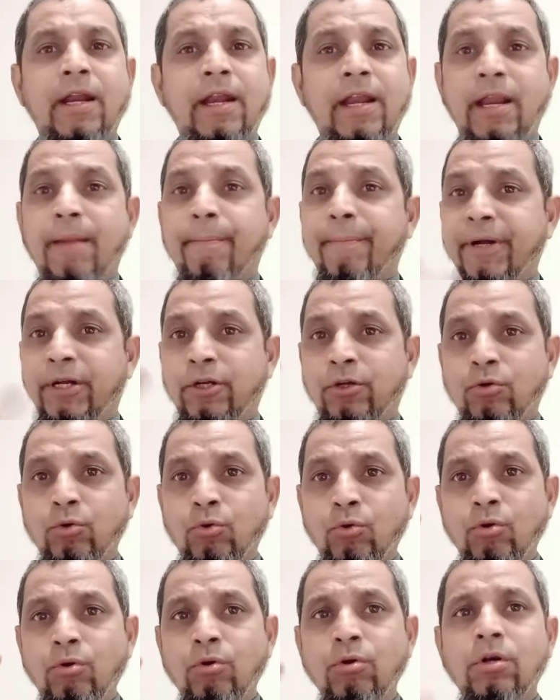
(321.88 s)
Number
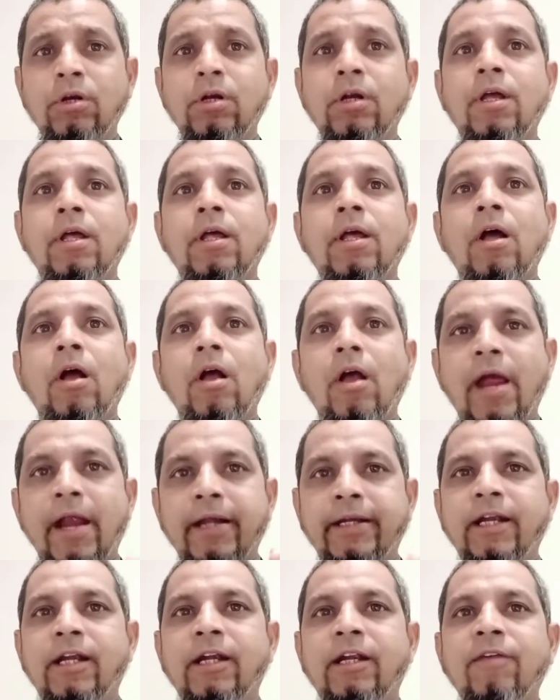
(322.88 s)
two,
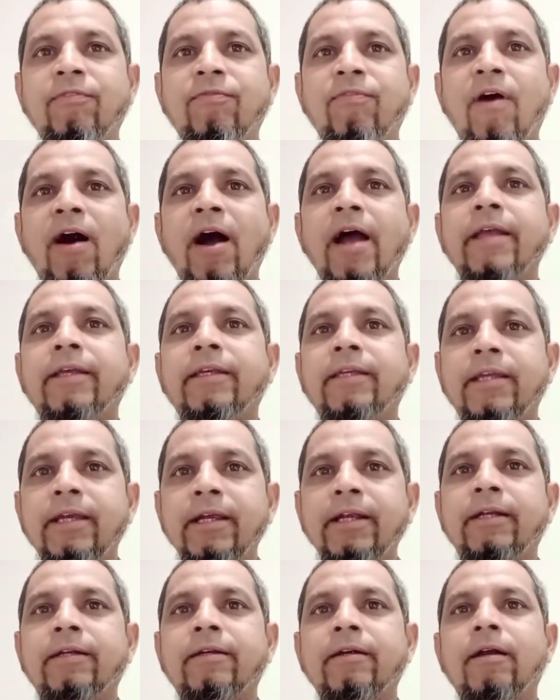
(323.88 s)
identify
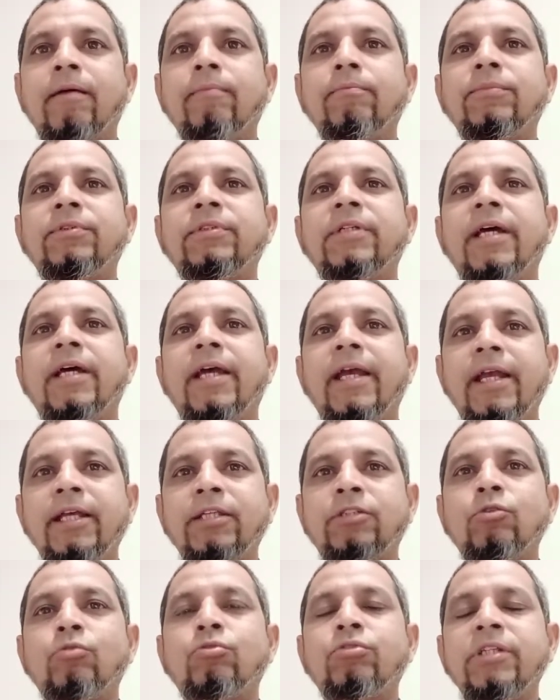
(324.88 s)
key terms
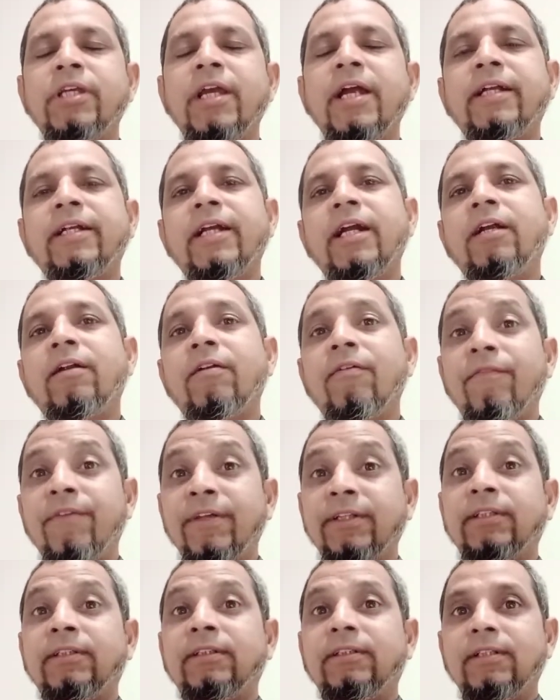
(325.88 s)
associated
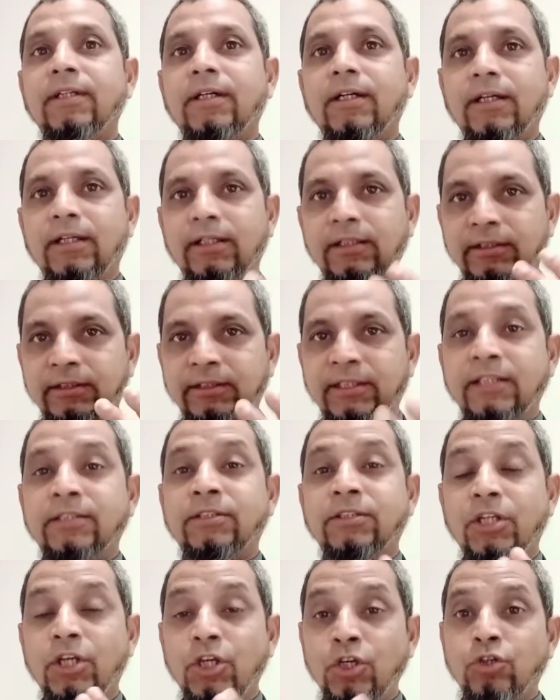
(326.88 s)
with
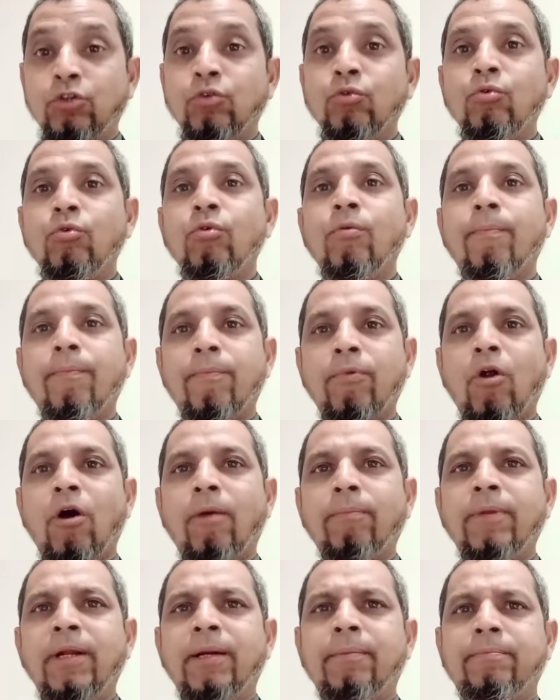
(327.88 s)
this issue,
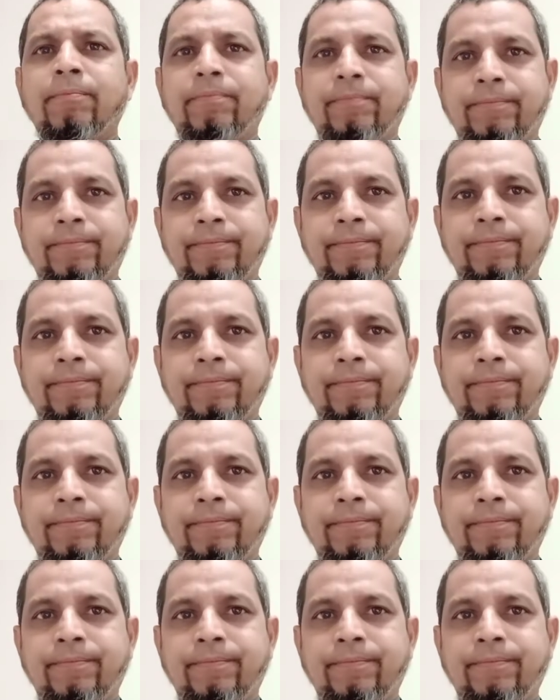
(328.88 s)
problem.